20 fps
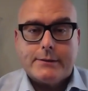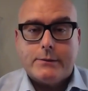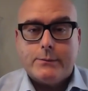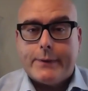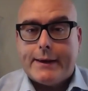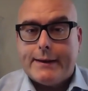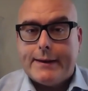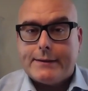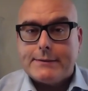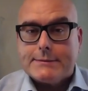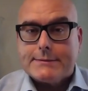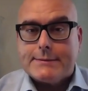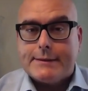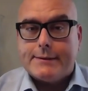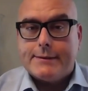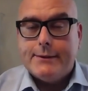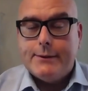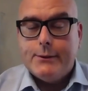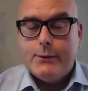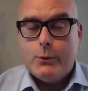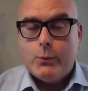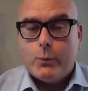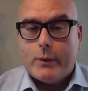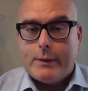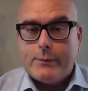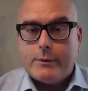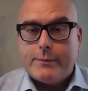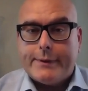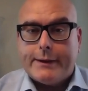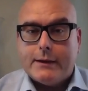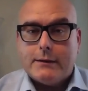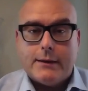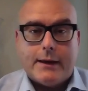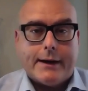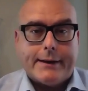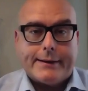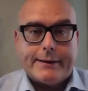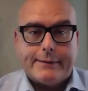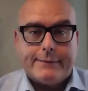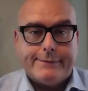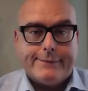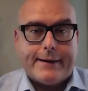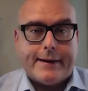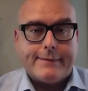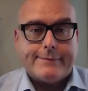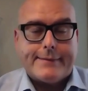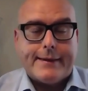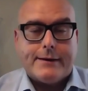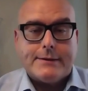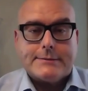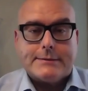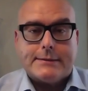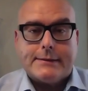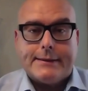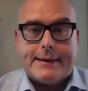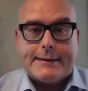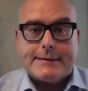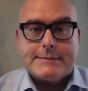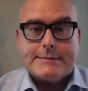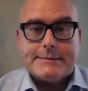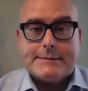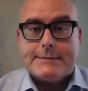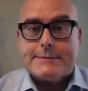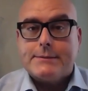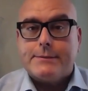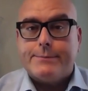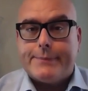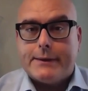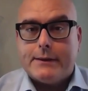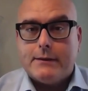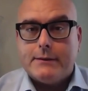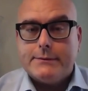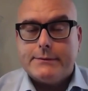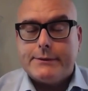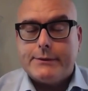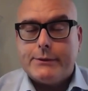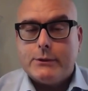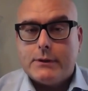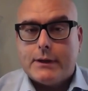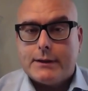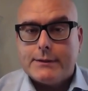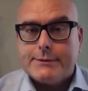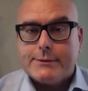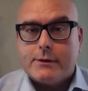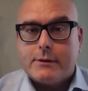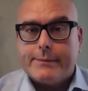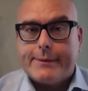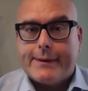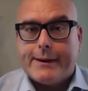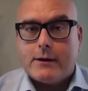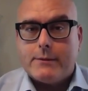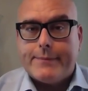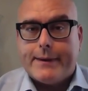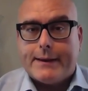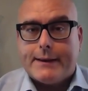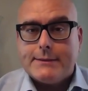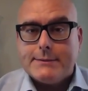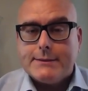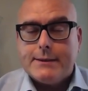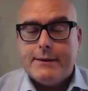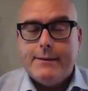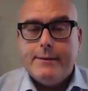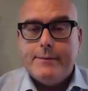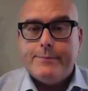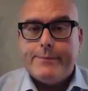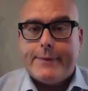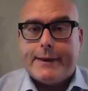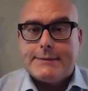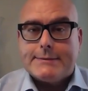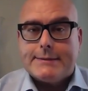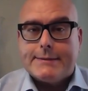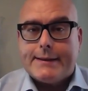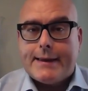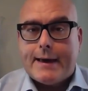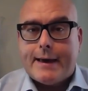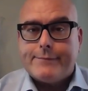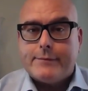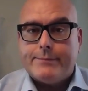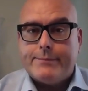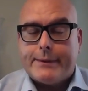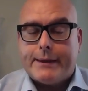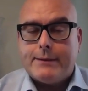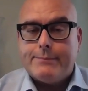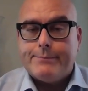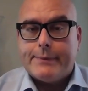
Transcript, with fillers: we announced that we would be allotting 5,000 licenses to build new long term care beds, beds that haven't been